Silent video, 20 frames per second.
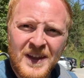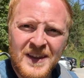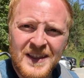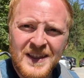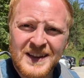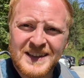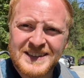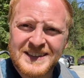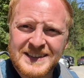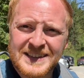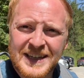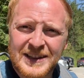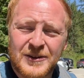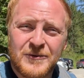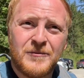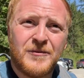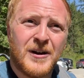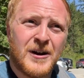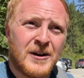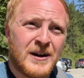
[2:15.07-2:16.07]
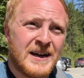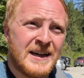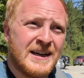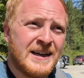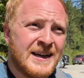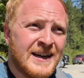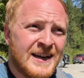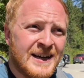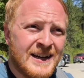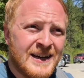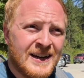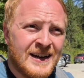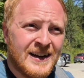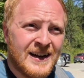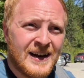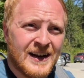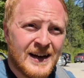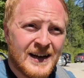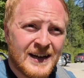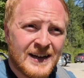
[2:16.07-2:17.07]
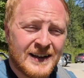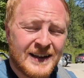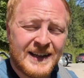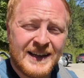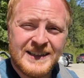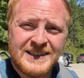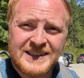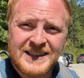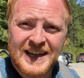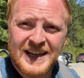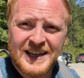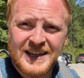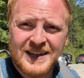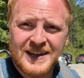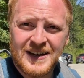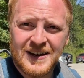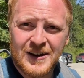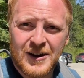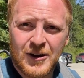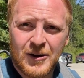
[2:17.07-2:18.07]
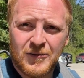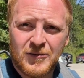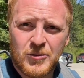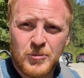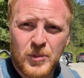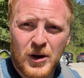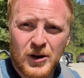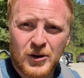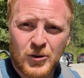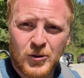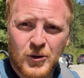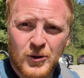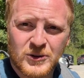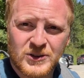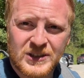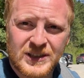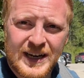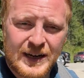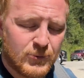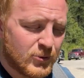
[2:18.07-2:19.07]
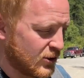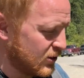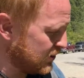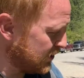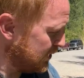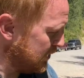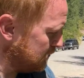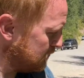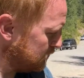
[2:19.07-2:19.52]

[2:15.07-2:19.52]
This is at the very east end of the Ponderosa neighborhood,